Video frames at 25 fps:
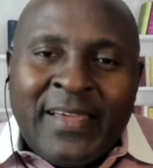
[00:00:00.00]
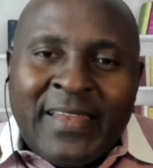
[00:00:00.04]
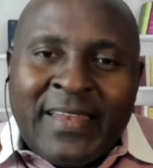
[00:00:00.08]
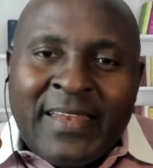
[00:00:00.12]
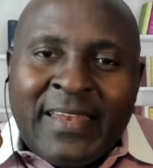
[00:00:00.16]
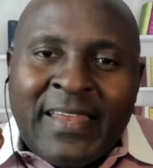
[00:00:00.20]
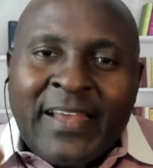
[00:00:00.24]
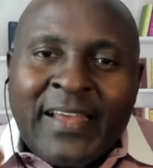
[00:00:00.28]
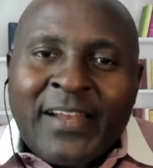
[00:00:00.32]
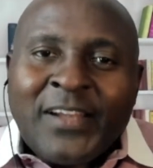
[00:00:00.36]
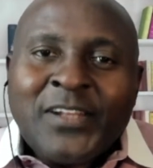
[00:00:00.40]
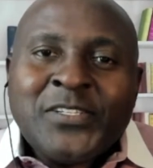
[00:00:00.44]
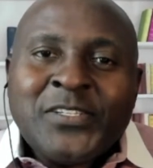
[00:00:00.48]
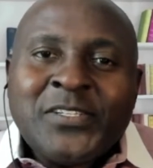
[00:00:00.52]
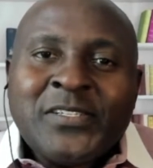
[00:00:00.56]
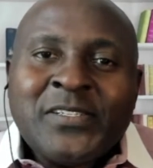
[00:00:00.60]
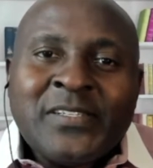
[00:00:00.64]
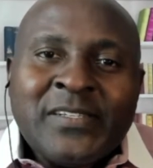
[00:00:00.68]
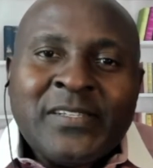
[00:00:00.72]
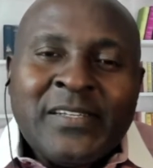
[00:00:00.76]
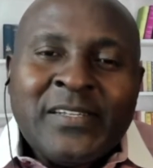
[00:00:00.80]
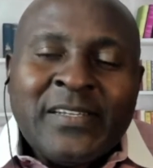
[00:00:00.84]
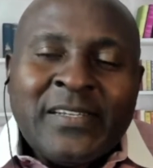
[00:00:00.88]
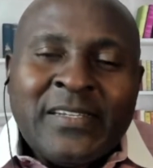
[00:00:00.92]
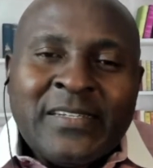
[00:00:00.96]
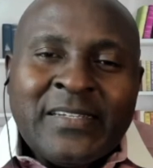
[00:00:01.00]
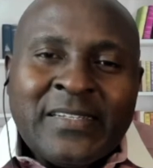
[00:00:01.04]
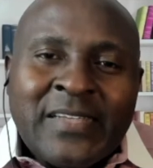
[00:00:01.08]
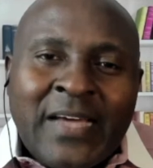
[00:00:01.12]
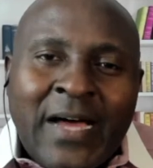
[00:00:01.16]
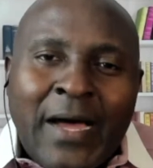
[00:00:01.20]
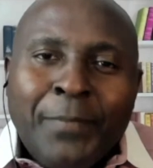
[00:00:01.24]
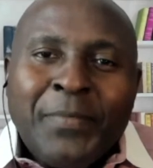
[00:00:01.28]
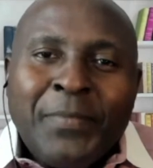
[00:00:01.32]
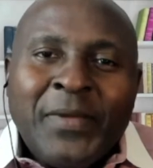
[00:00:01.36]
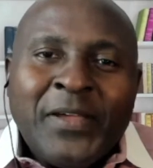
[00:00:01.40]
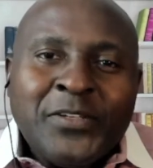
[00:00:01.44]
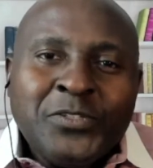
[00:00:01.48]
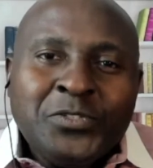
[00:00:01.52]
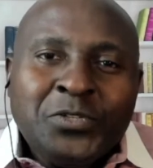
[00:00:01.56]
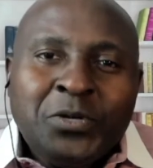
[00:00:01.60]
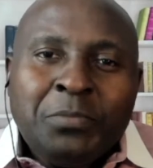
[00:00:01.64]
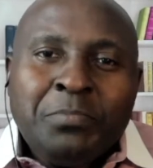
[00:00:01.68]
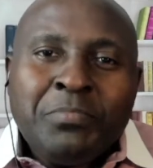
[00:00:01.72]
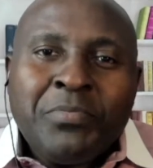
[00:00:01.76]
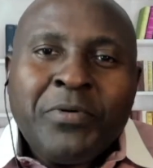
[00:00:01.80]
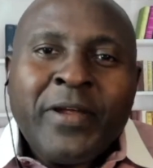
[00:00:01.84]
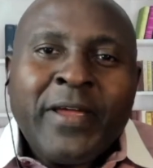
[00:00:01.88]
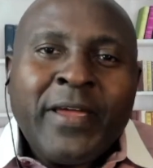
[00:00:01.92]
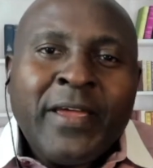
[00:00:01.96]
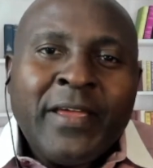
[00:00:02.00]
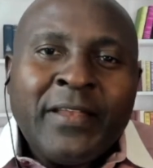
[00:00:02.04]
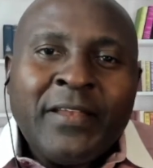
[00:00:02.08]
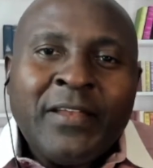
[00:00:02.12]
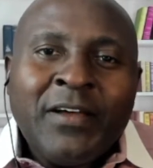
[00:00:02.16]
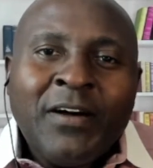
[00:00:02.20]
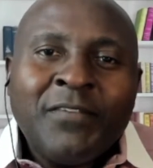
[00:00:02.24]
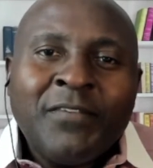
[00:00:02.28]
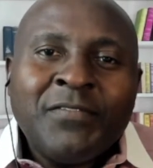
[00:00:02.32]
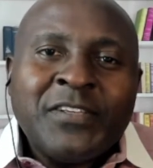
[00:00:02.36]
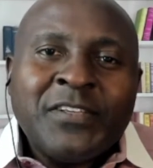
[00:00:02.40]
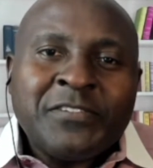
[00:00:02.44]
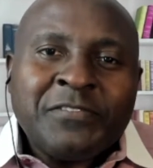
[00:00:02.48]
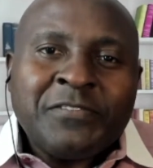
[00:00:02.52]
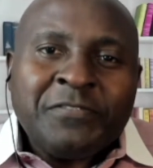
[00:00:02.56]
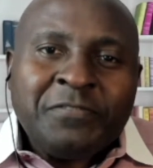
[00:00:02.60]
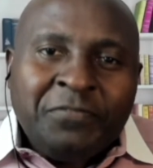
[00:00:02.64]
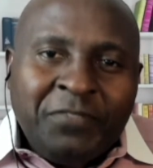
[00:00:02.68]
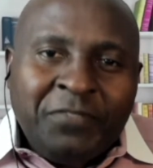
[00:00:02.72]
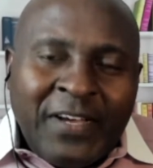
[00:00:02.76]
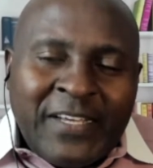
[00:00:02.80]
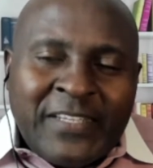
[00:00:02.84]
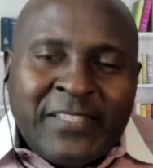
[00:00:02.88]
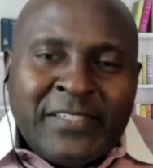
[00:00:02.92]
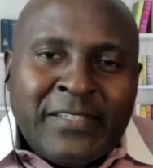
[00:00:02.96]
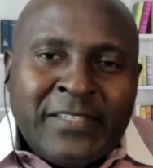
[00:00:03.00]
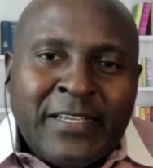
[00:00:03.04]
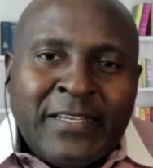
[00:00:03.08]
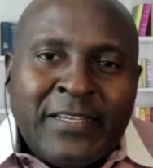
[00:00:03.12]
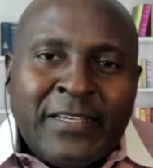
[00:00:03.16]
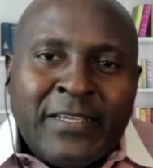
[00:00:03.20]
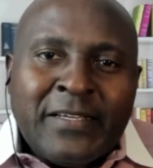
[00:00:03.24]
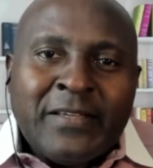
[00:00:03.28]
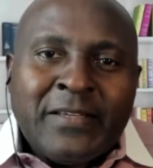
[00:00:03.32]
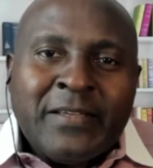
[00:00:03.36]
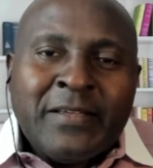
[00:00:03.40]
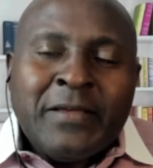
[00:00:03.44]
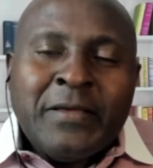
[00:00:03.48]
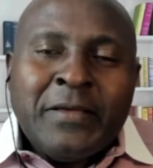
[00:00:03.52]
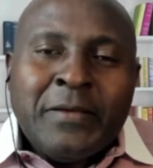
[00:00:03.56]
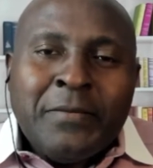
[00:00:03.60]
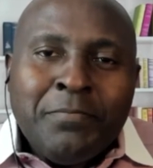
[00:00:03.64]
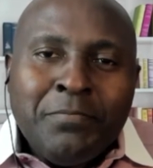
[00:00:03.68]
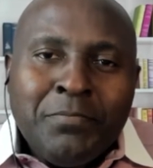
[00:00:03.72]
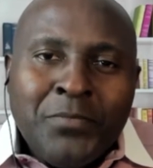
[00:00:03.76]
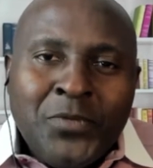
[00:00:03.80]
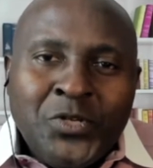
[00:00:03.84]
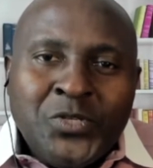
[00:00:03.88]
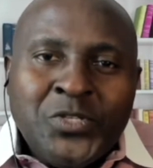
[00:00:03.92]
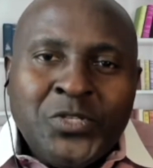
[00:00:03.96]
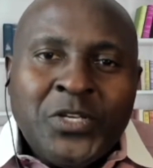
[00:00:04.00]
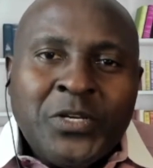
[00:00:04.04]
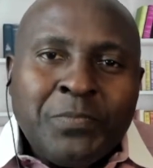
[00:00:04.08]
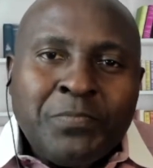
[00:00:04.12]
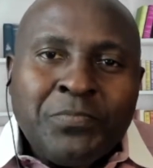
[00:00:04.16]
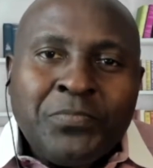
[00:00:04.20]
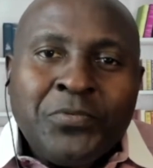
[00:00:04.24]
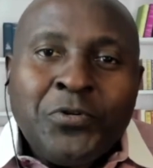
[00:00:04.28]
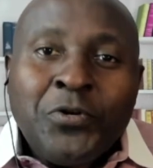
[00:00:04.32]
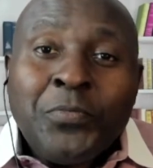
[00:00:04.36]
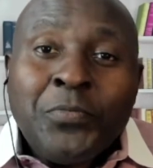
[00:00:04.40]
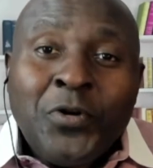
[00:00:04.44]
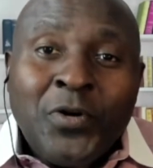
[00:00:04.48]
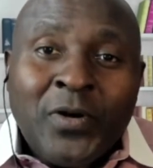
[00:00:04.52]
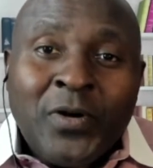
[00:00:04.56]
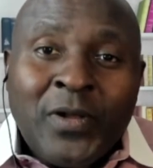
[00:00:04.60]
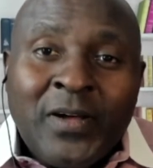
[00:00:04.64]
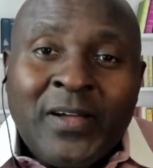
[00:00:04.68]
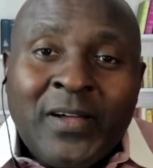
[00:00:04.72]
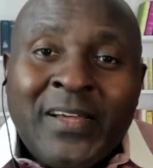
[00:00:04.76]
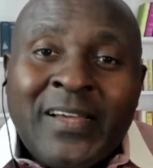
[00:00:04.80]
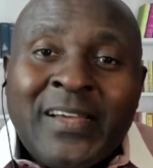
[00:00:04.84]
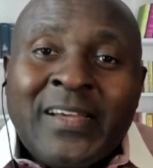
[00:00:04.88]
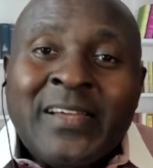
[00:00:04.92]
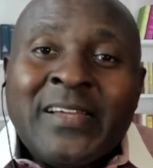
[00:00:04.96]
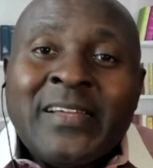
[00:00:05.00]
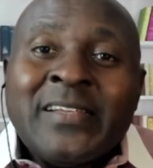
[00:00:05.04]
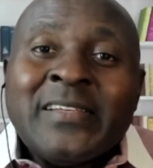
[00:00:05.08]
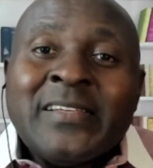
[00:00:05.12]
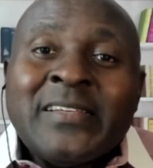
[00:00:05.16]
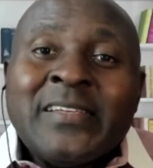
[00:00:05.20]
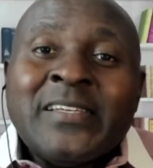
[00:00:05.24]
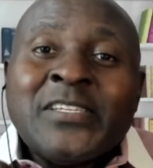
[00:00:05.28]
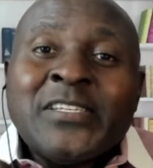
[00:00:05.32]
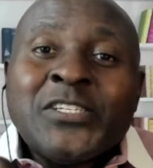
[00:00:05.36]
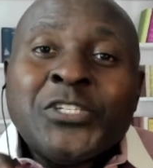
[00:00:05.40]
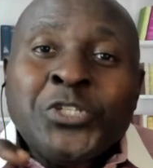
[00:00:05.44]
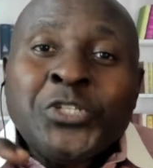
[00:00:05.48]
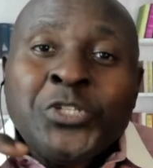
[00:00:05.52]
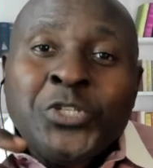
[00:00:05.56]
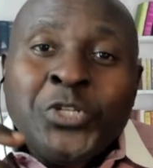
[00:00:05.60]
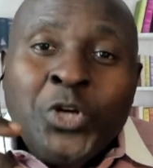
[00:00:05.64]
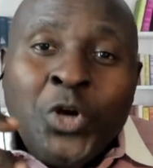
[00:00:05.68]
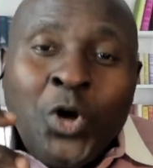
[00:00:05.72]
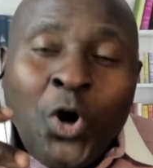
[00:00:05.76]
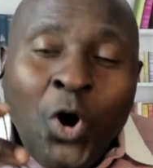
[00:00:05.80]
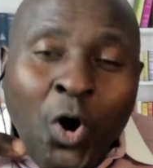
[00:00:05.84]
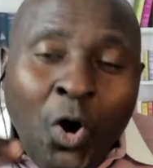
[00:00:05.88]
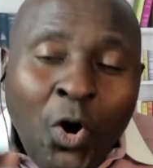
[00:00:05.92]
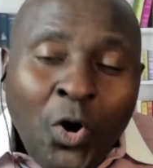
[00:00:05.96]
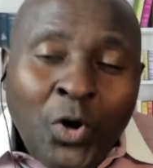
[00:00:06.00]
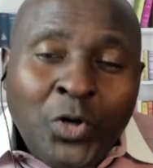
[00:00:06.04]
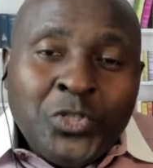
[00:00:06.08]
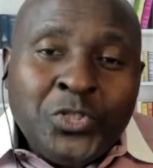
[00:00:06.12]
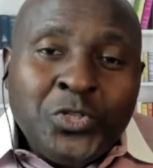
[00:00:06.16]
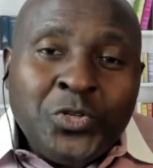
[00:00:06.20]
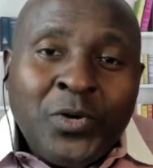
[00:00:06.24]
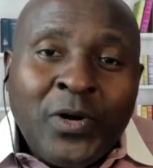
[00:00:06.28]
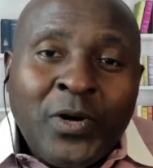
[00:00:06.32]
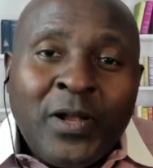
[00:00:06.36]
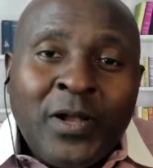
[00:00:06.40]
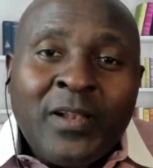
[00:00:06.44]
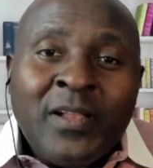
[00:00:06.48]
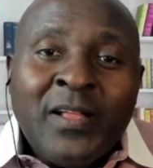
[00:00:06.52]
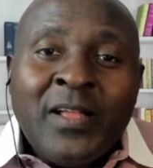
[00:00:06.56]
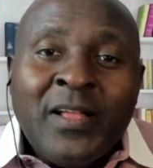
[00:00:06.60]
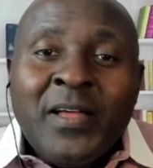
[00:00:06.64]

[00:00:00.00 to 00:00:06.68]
Let us tap into the brain of this fascinating music promoter, this cultural